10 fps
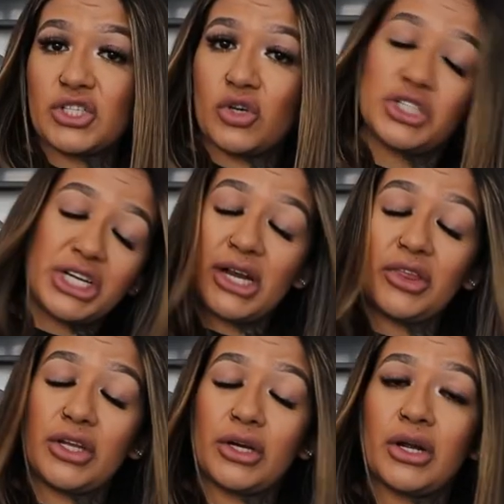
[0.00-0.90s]
go check
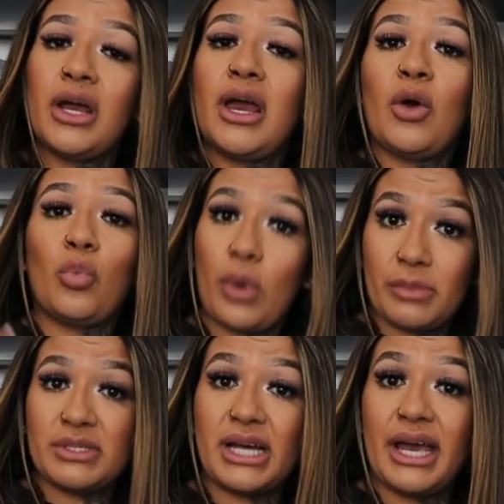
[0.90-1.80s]
out their
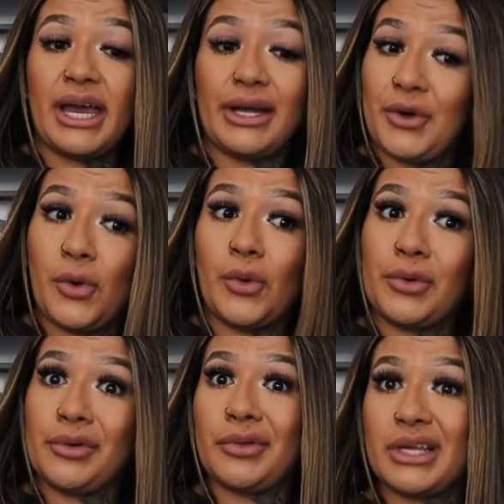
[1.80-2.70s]
website and go
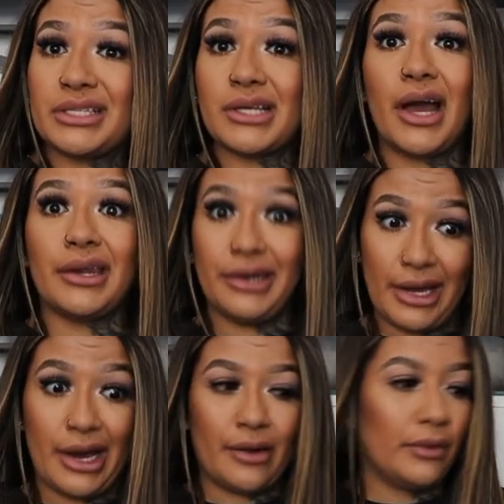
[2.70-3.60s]
order this
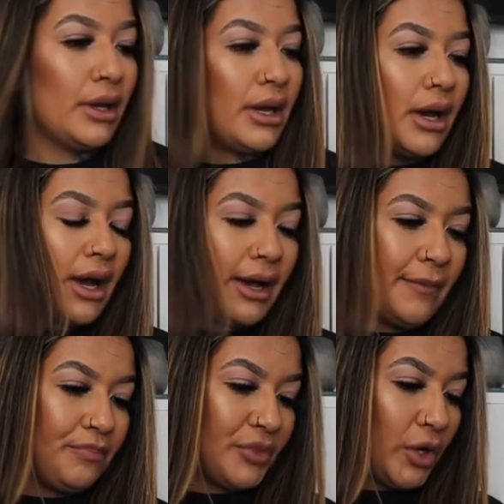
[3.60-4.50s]
now.
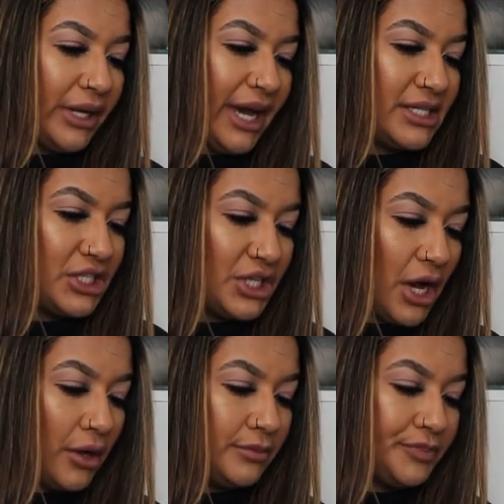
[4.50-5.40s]
Um, okay,
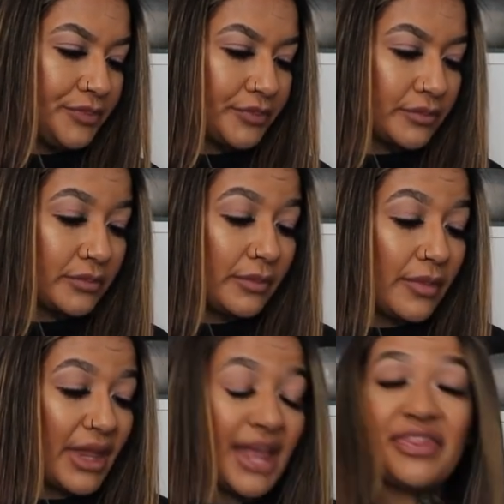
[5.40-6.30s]
so
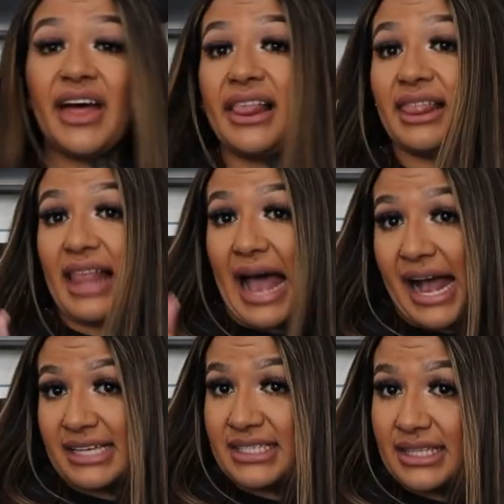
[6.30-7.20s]
the
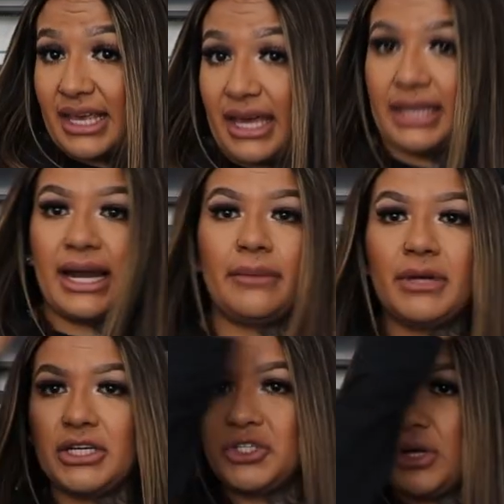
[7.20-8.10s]
last thing that I'm
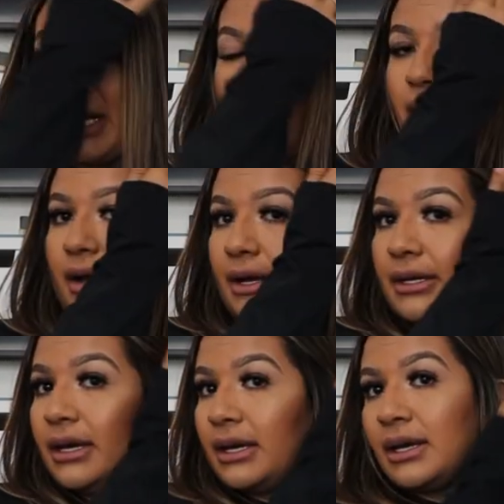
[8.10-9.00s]
going to try
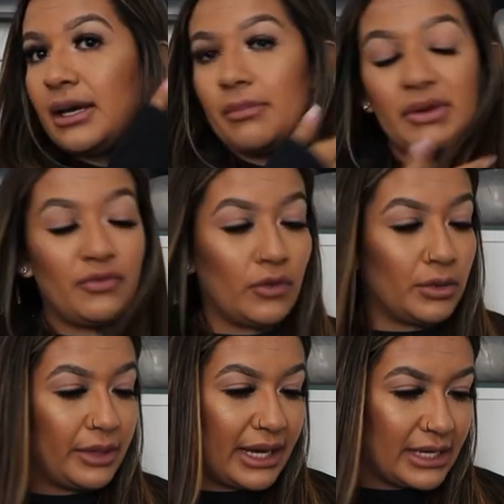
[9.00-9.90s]
on
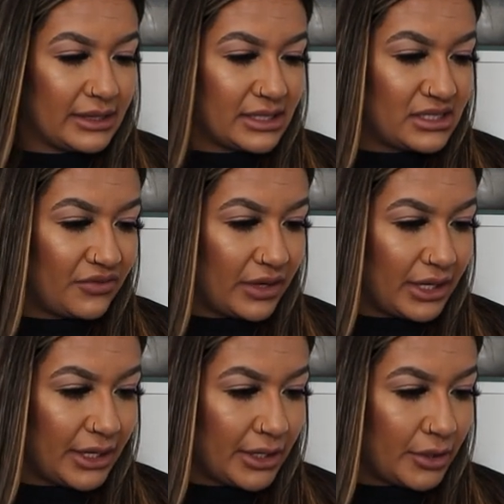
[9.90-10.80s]
before we end this
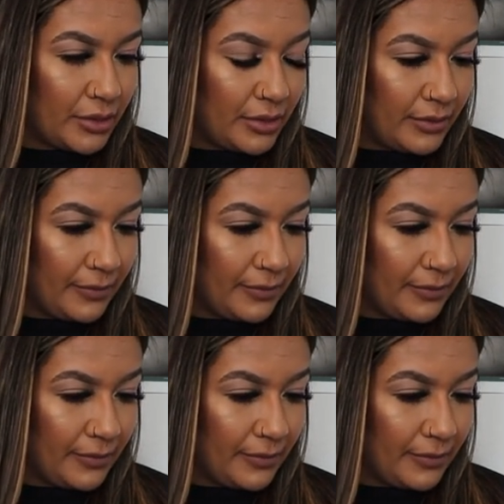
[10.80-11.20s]
video